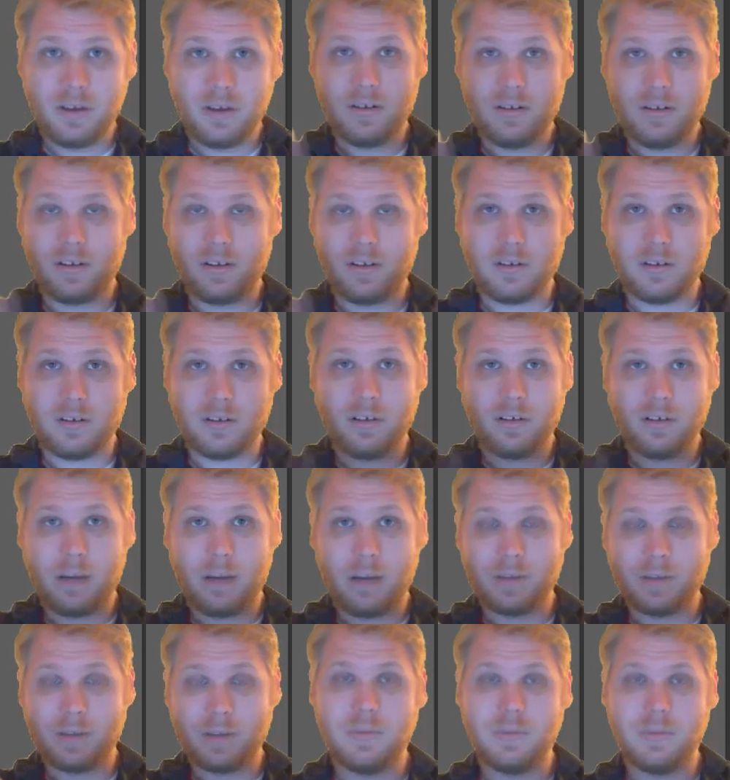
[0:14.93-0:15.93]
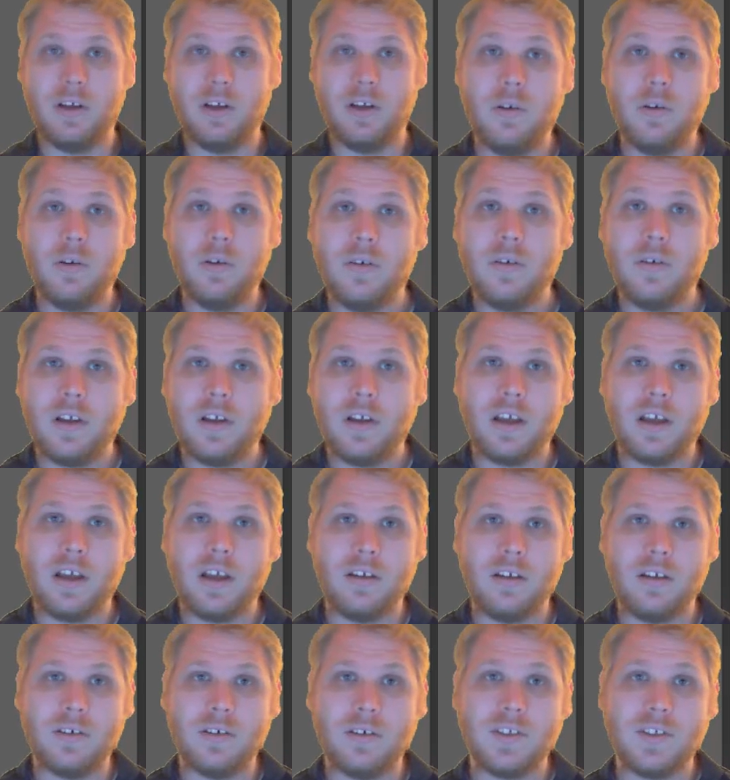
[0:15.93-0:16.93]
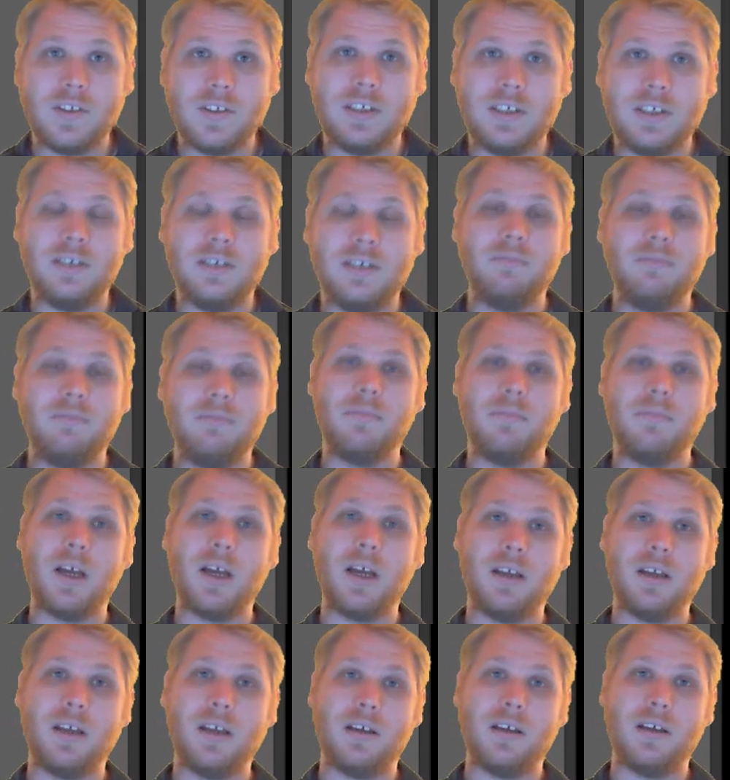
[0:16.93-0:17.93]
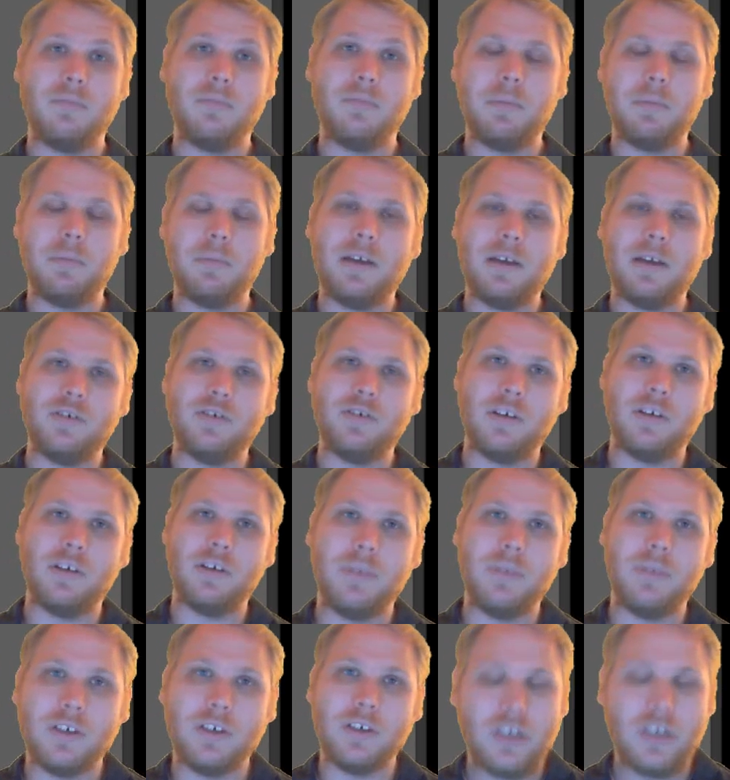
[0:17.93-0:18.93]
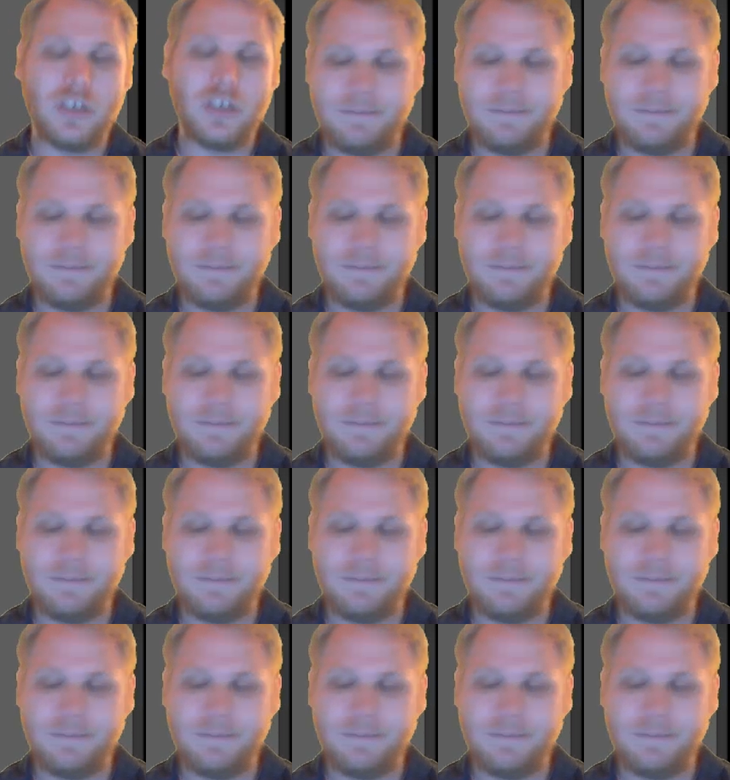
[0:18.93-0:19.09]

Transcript: in the comments below and you'll see my, my Patreon page.